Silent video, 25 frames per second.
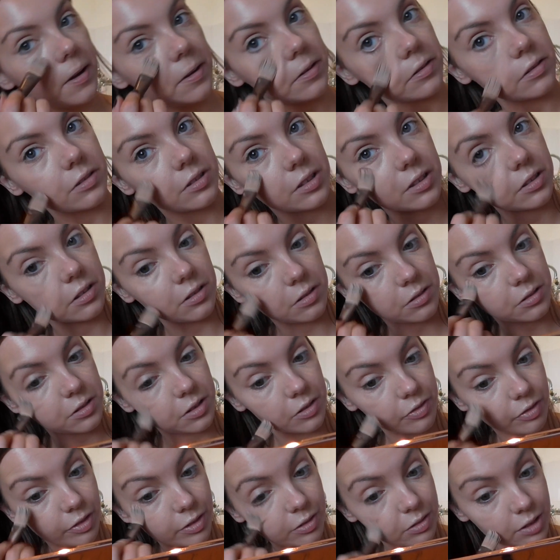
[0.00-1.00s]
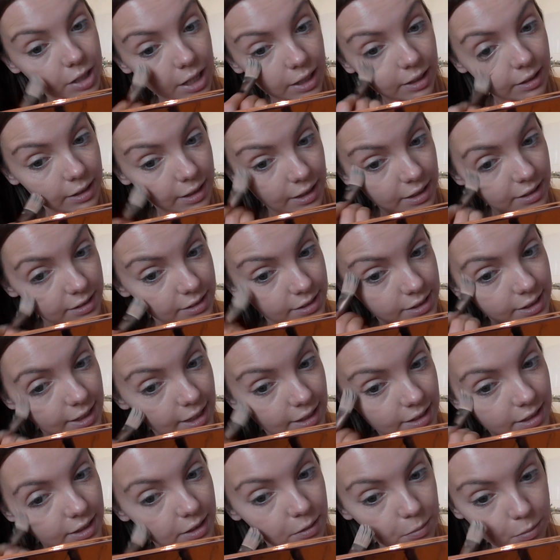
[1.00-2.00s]
I used to use the Real Techniques
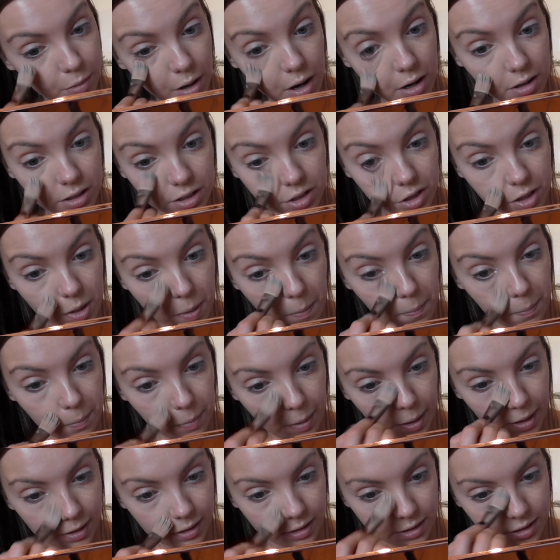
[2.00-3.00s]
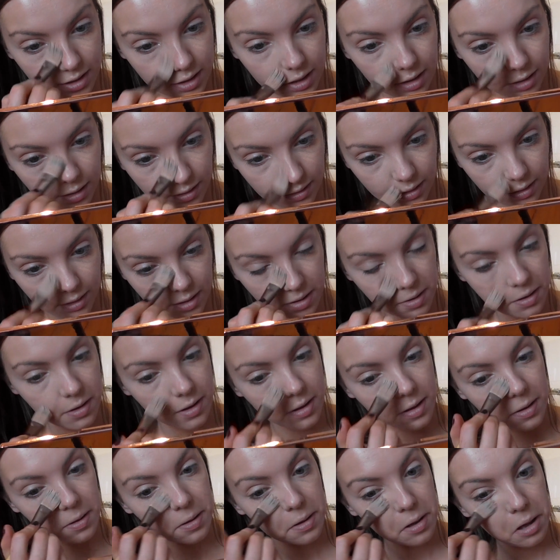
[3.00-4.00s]
setting brush, but
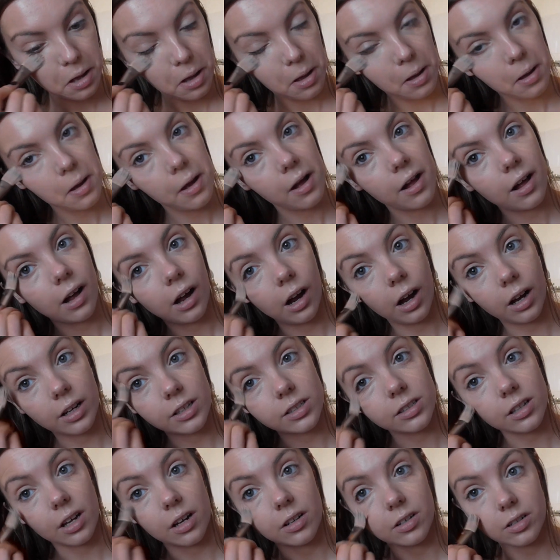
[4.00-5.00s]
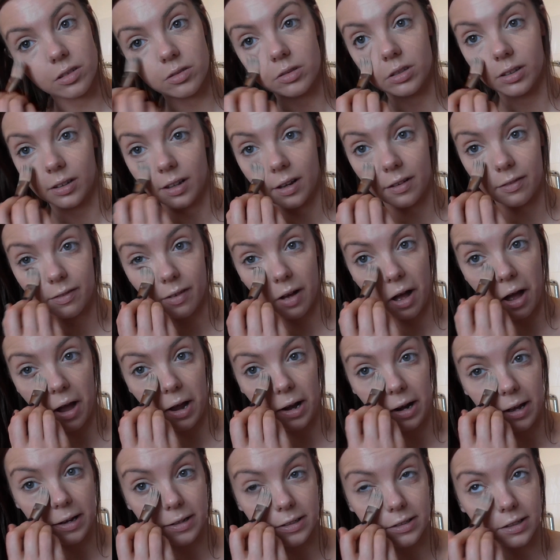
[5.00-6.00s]
I've started using that for
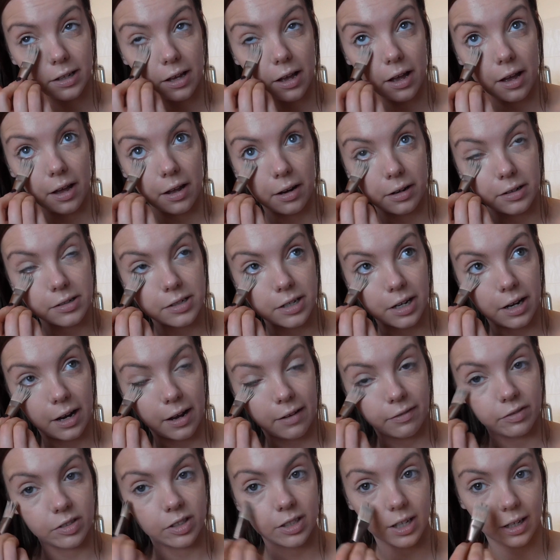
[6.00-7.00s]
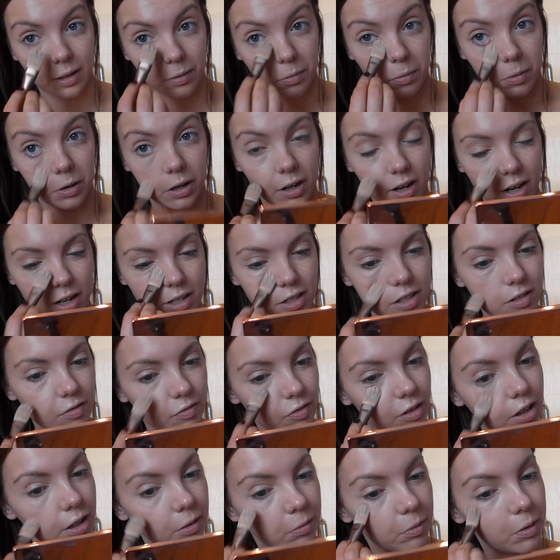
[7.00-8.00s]
highlighter, and I didn't have a second one, and I
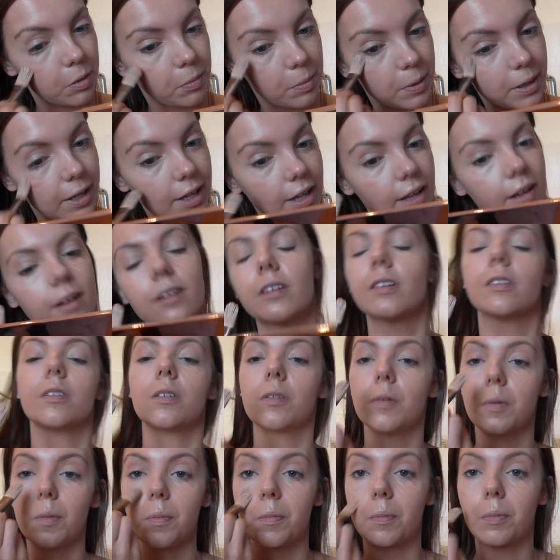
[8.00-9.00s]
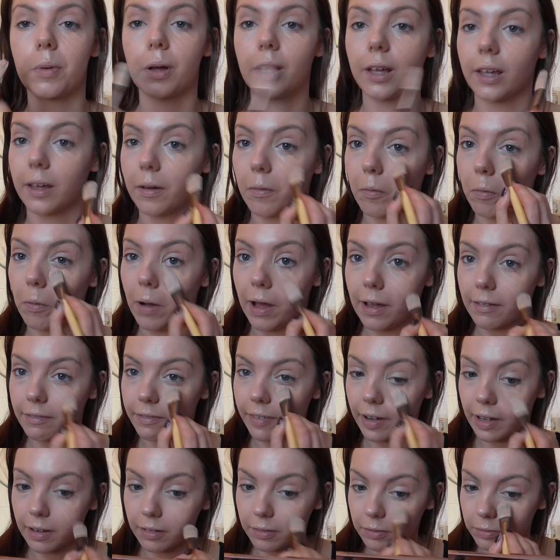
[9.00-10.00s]
didn't really want to be putting it
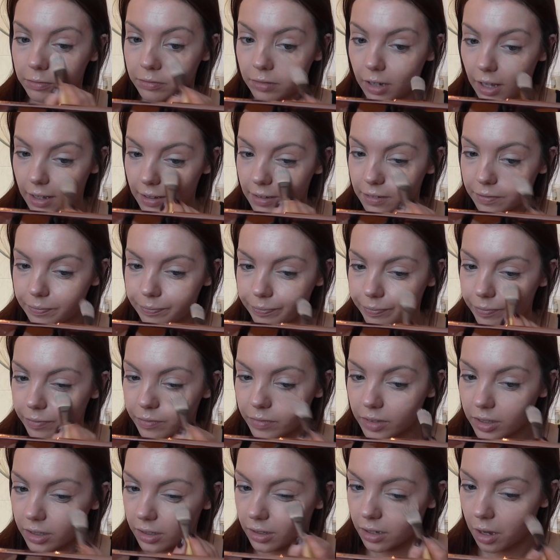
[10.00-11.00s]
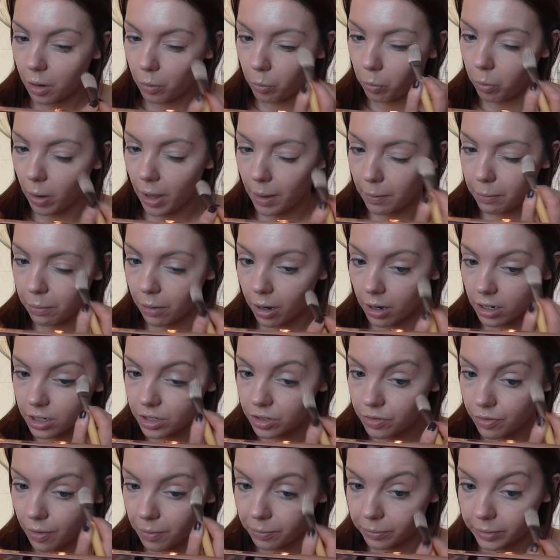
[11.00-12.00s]
like a wet
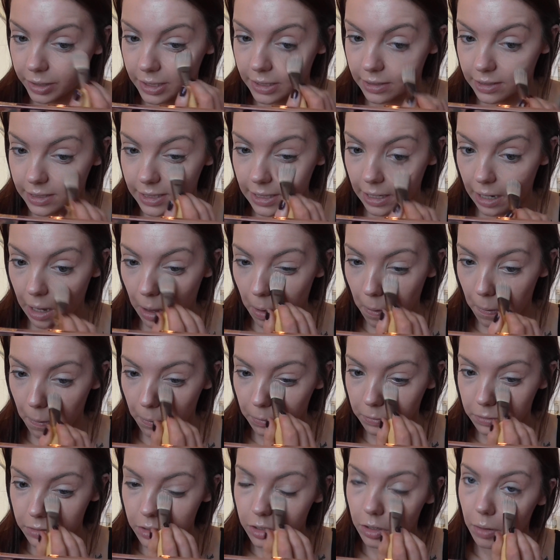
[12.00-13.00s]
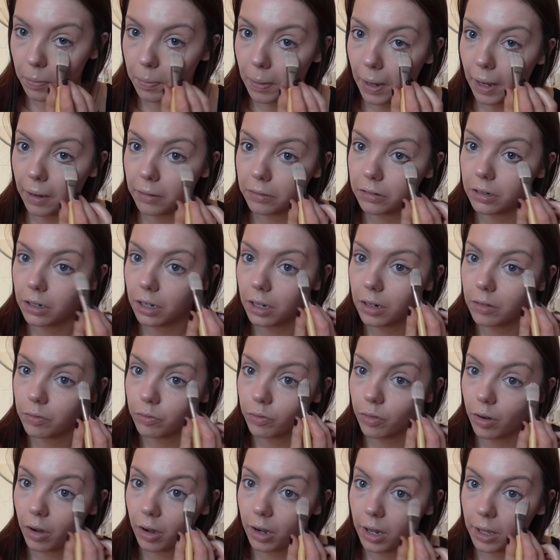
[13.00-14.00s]
brush from concealer onto a powder
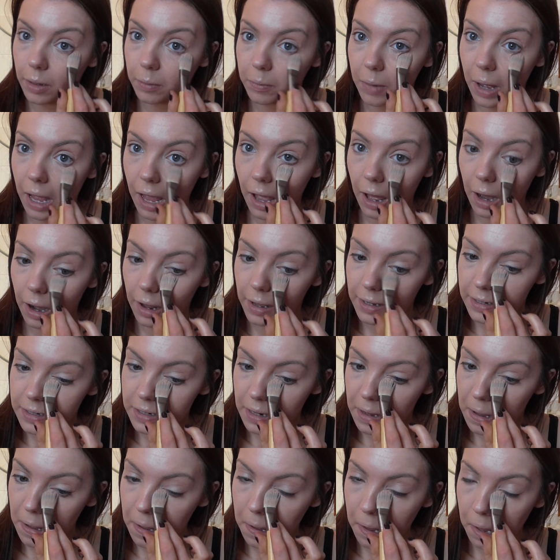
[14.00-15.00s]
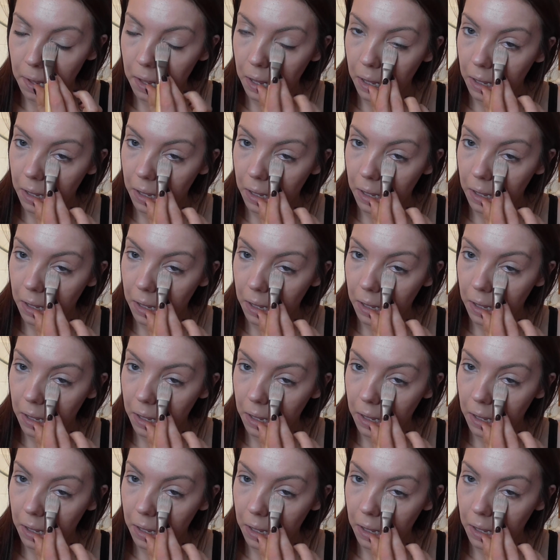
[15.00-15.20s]
and ruining my highlighter.